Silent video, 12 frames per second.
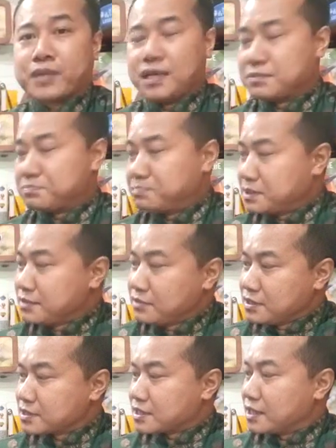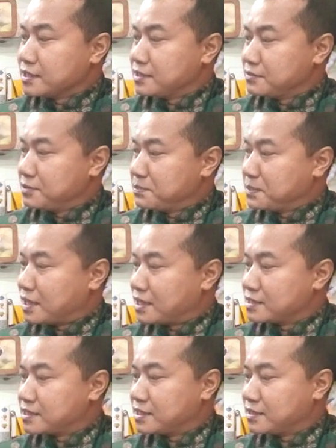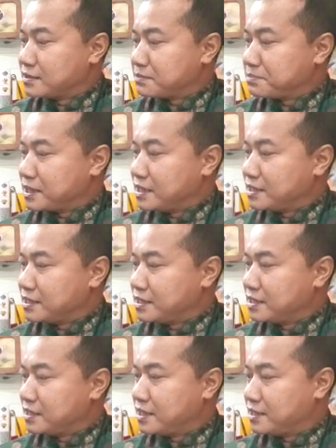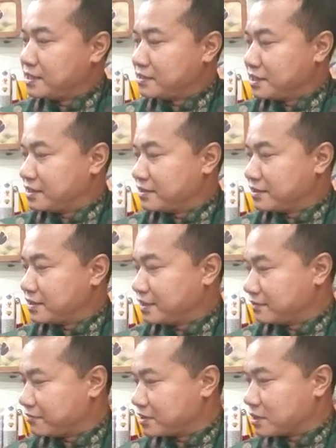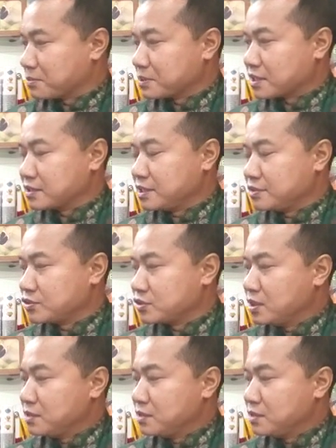a particular tiger will be hunting the prey here and there, fundamental needs.